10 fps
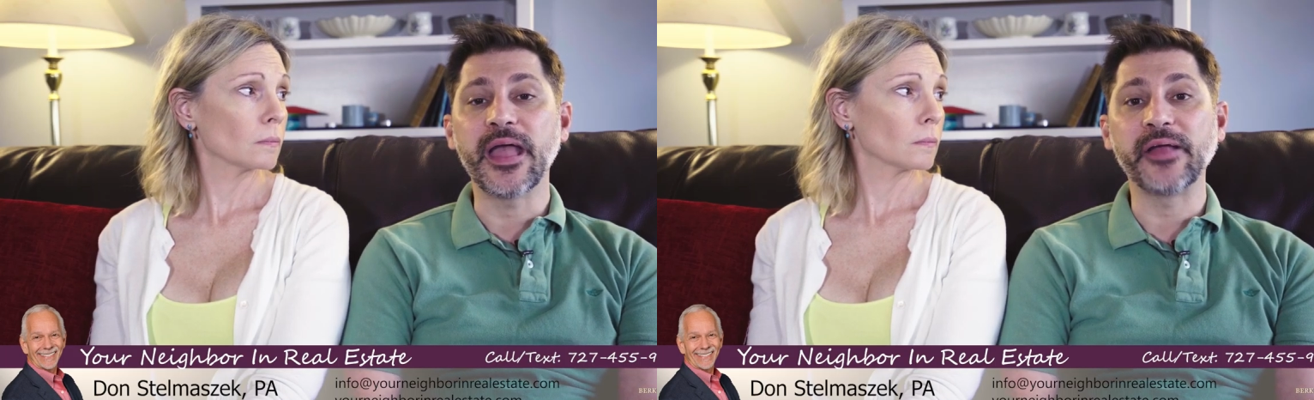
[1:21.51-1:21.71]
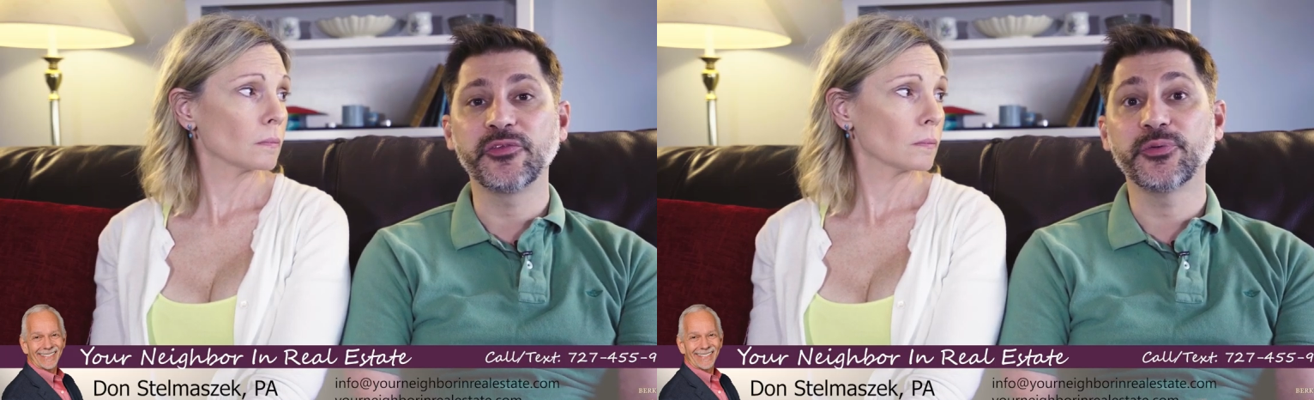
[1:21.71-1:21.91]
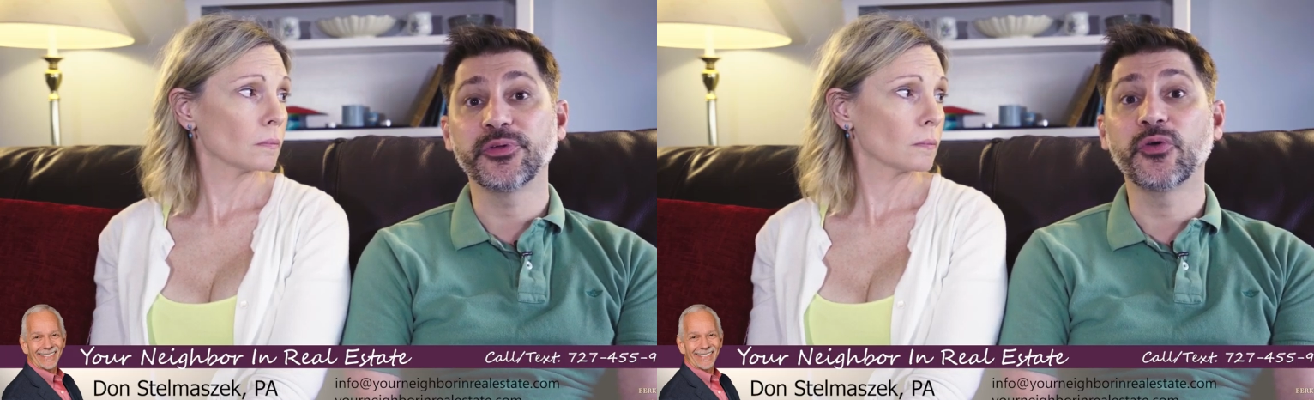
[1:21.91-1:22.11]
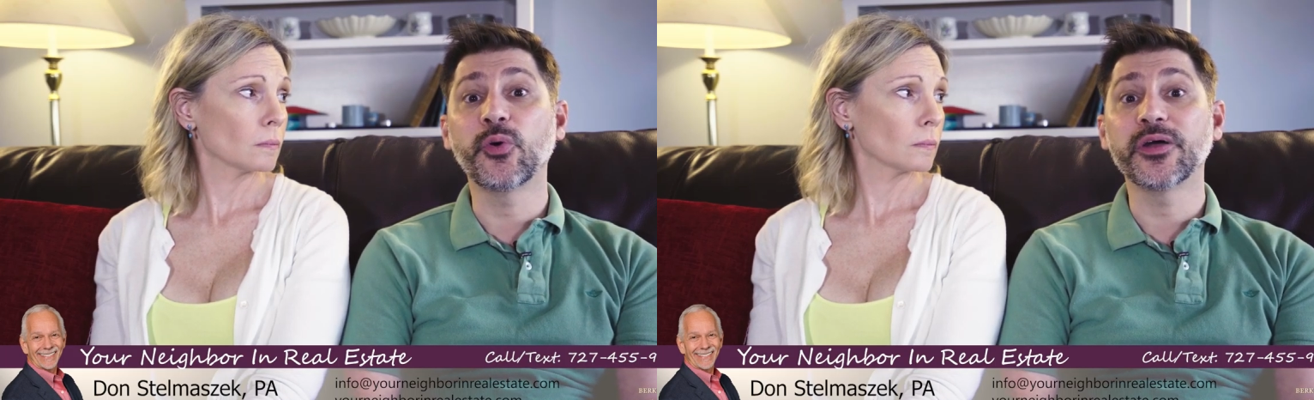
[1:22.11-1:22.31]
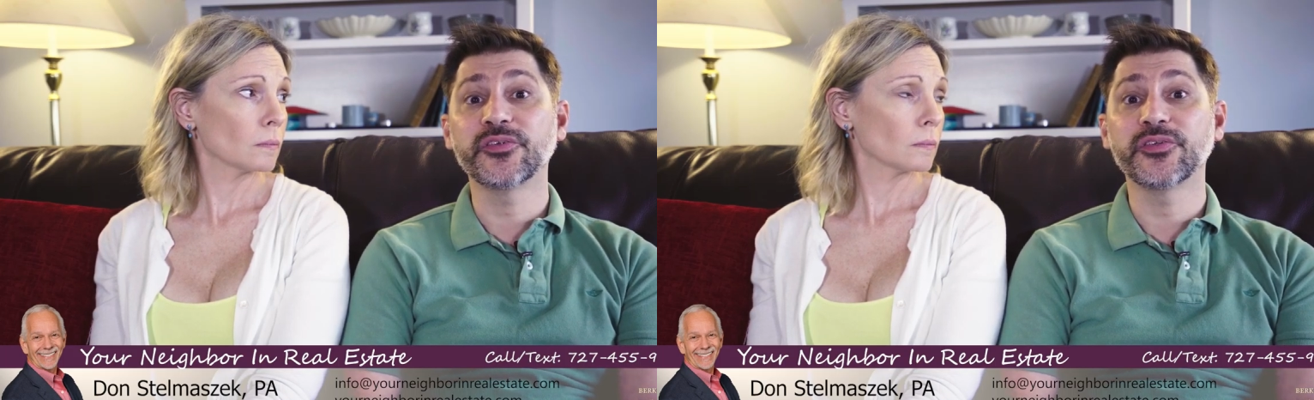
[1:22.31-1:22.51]
Speaker 1: answering the
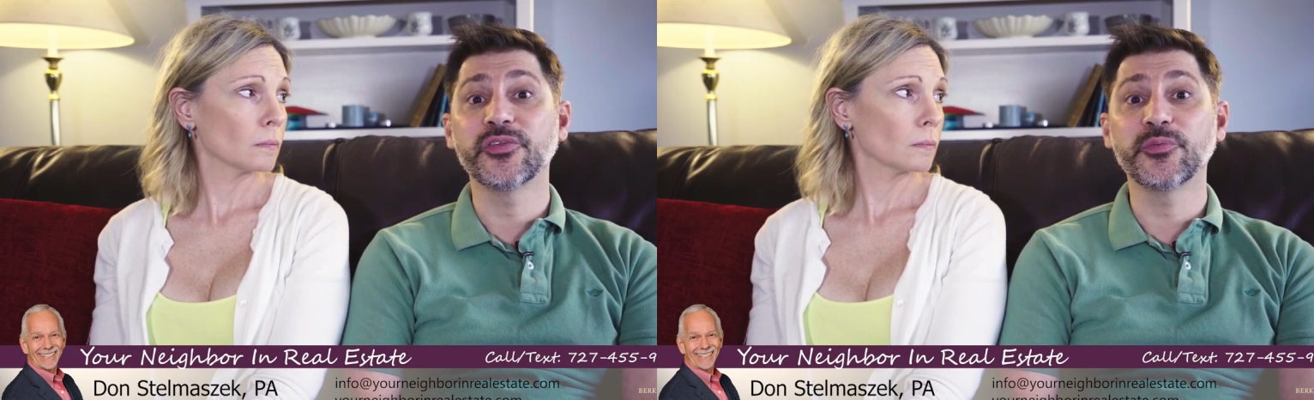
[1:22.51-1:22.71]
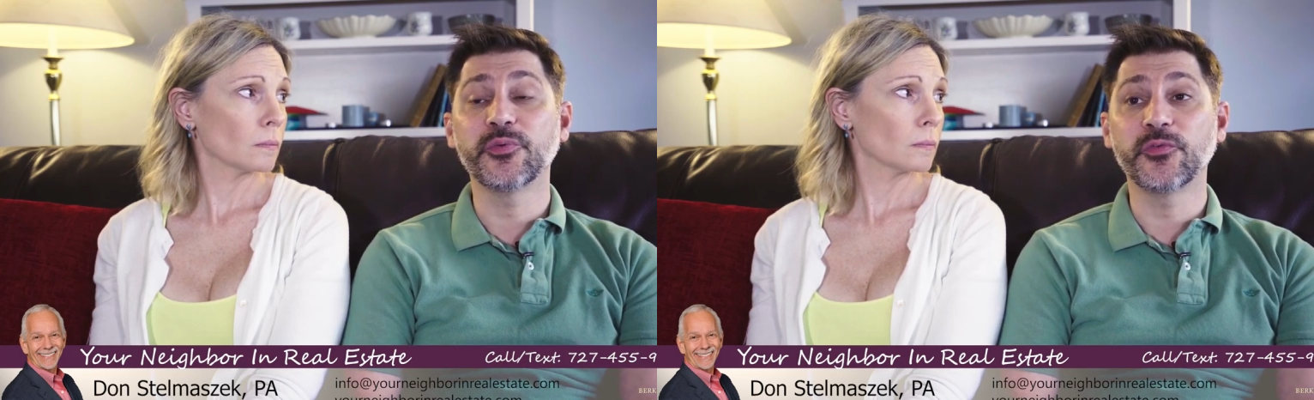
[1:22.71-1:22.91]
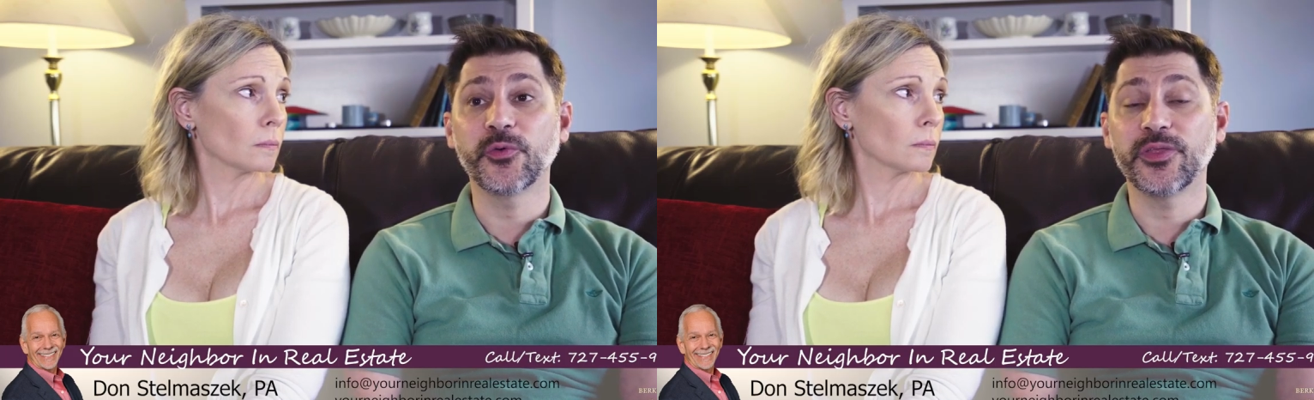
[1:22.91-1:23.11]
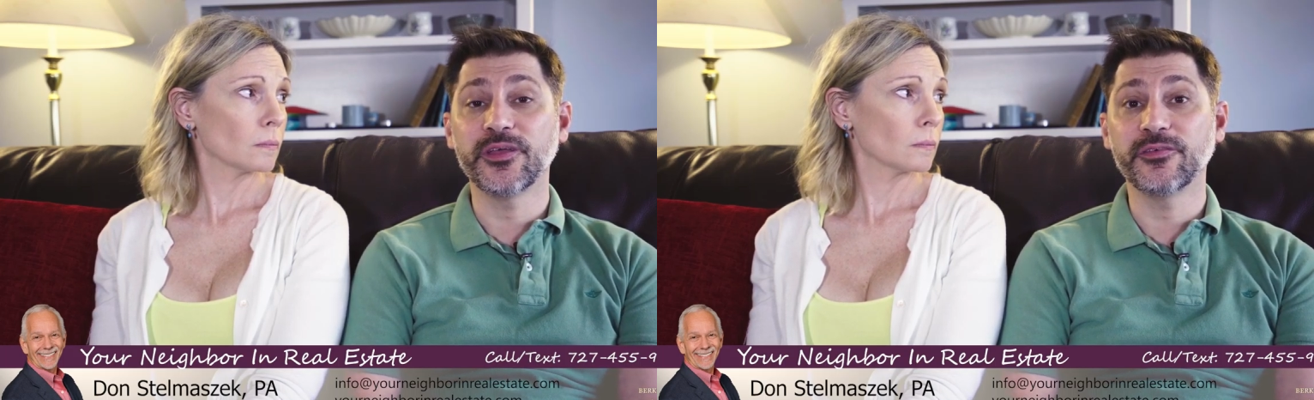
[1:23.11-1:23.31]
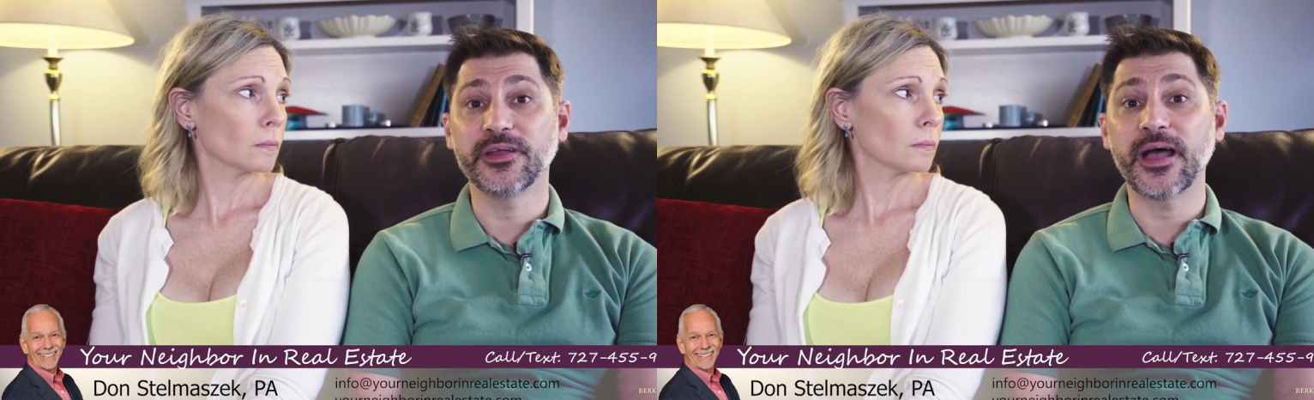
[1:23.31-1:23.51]
questions before
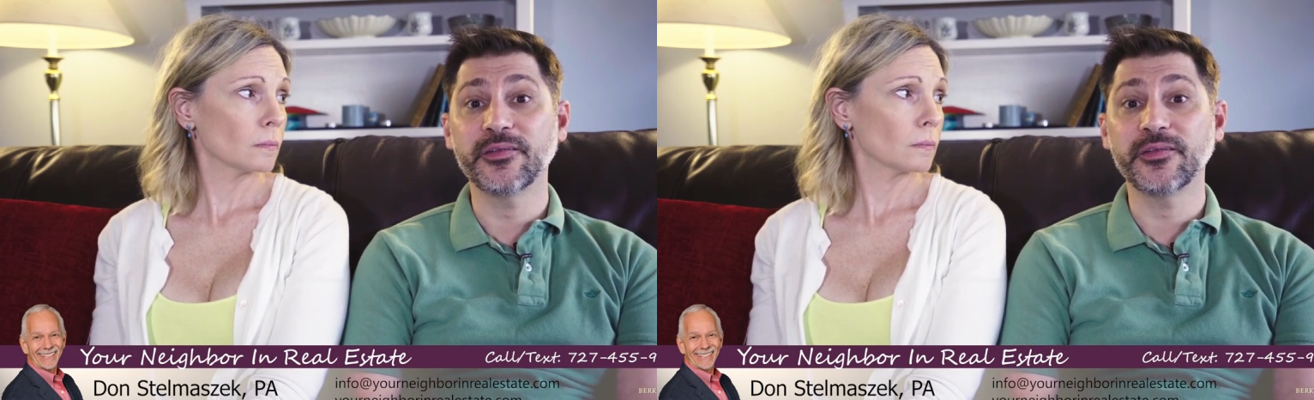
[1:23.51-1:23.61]
they even